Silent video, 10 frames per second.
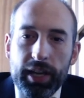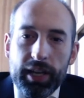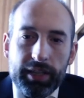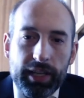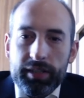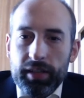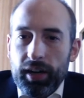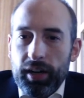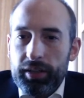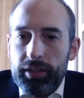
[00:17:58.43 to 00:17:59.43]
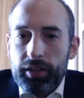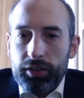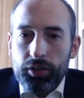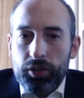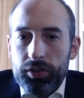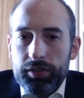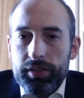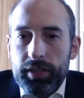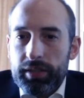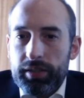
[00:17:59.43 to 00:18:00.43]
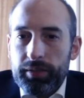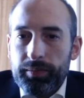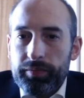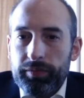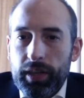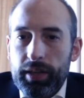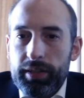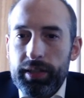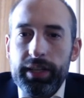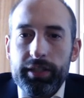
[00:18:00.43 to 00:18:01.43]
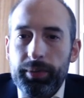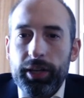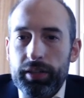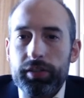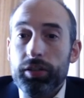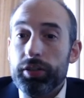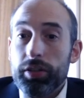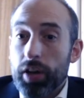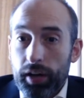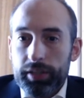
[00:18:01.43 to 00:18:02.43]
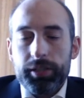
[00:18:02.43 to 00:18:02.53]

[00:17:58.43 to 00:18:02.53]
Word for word: These are laws that need to be understood not as